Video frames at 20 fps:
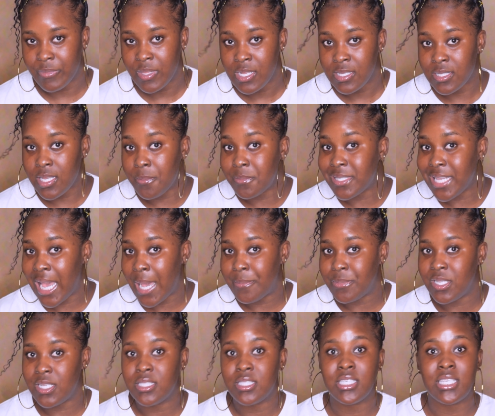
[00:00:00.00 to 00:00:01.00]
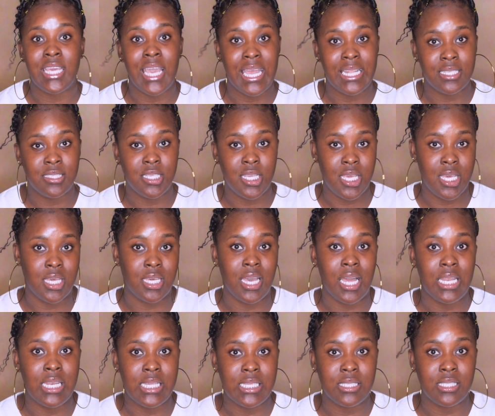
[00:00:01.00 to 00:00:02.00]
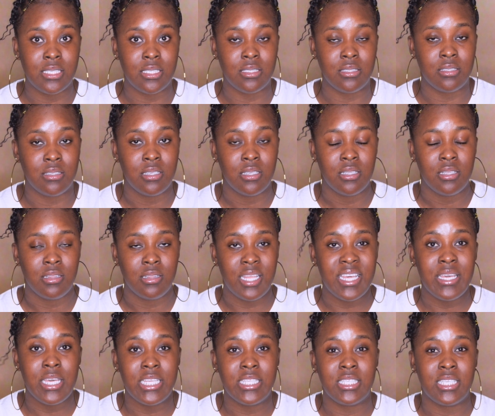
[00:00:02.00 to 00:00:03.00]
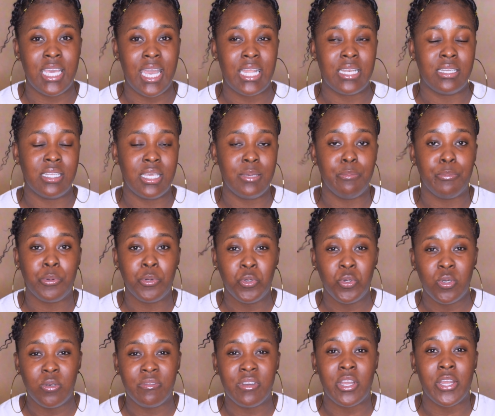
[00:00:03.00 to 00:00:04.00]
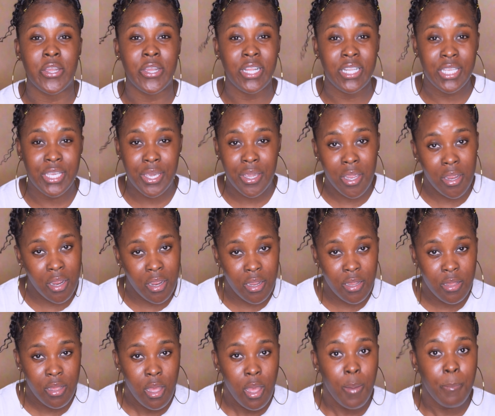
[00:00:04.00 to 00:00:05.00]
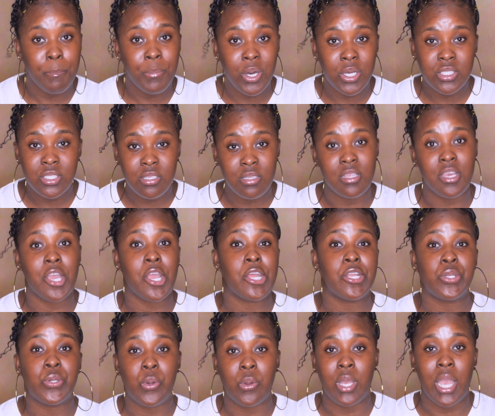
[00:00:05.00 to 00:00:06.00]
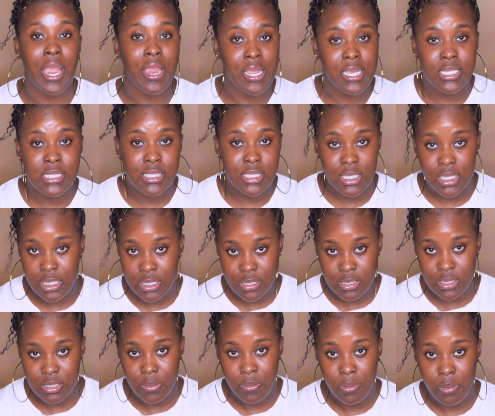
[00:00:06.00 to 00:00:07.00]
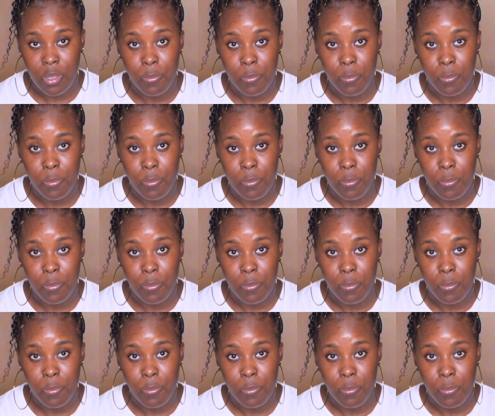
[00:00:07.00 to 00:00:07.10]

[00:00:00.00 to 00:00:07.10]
Sometimes it can take a little, it can improve earlier, but there are no guarantees.